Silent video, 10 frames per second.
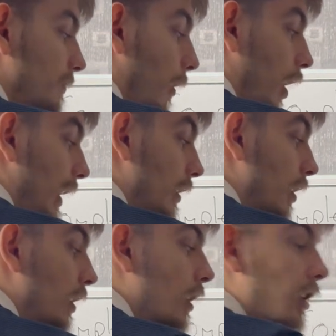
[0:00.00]
by
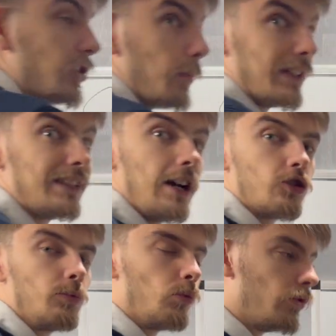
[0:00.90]
something
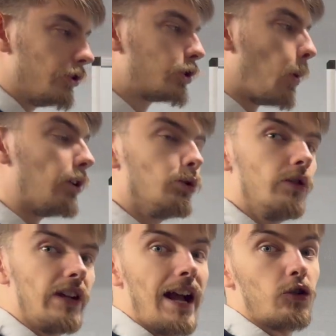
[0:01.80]
tangible, the square root
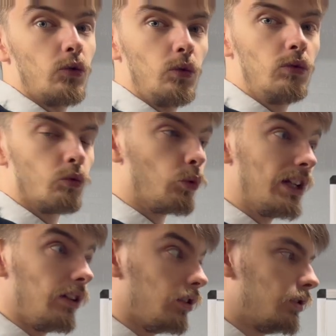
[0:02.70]
of an actual
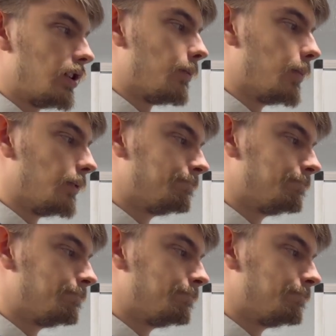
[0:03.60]
real number.